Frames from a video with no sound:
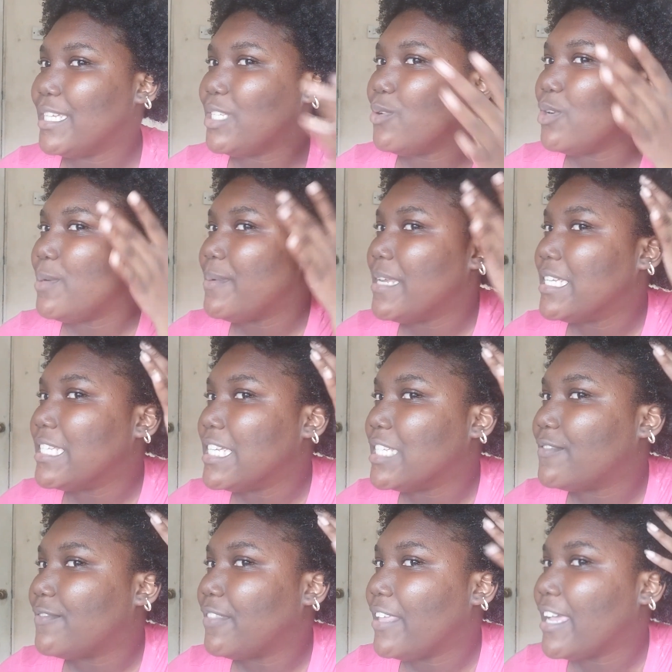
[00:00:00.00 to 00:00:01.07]
The only place that's
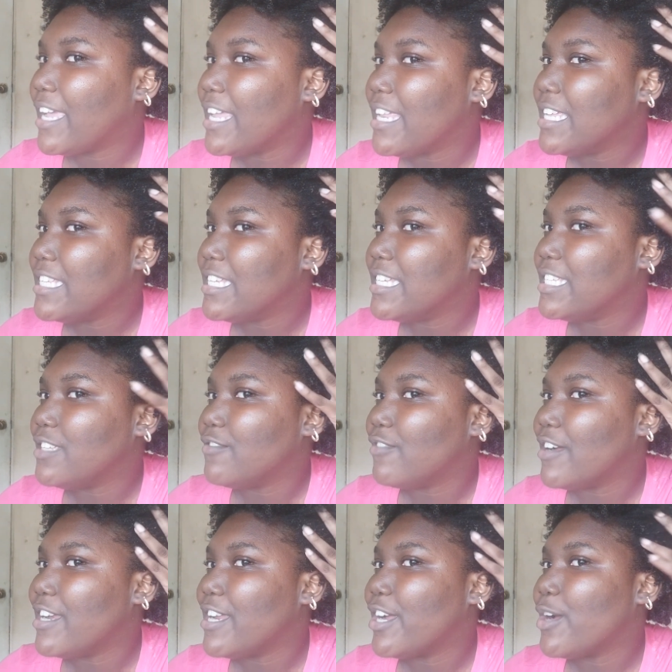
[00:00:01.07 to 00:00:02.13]
flaking is the
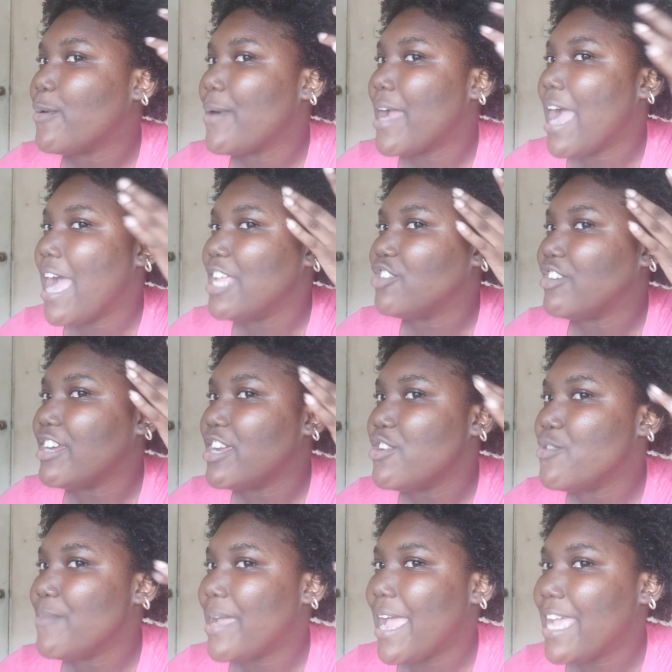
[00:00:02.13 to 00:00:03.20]
front here where I had tried to do
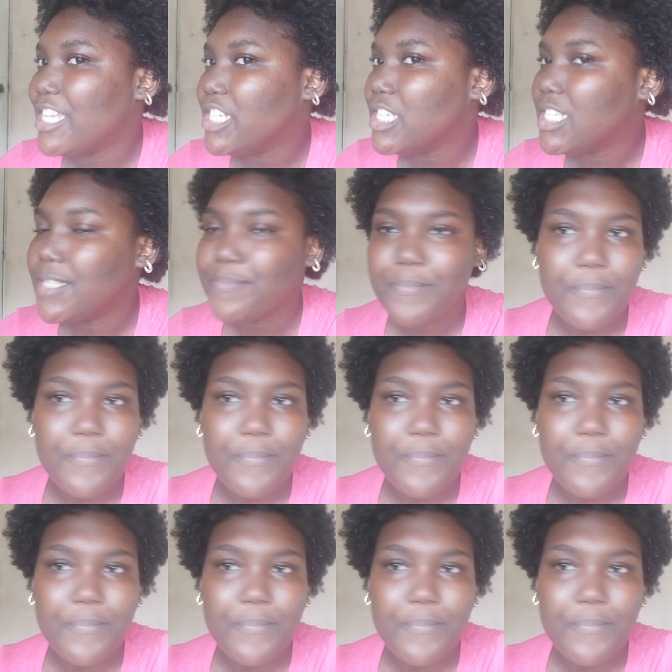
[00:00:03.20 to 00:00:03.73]
my edges.